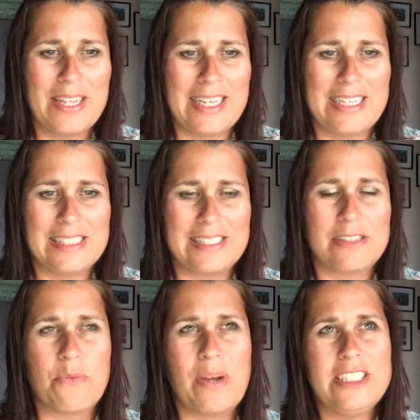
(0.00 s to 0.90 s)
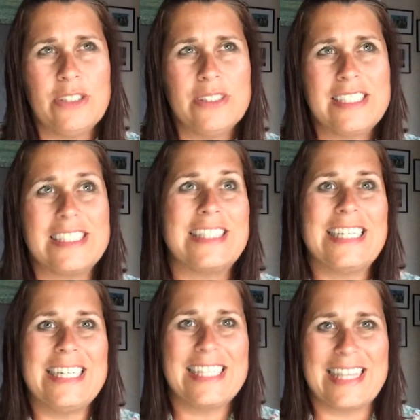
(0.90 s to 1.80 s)
is when you're
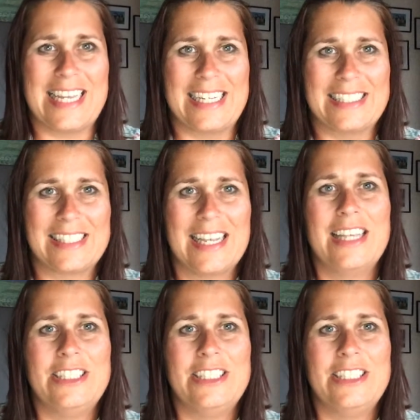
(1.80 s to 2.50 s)
deleting things,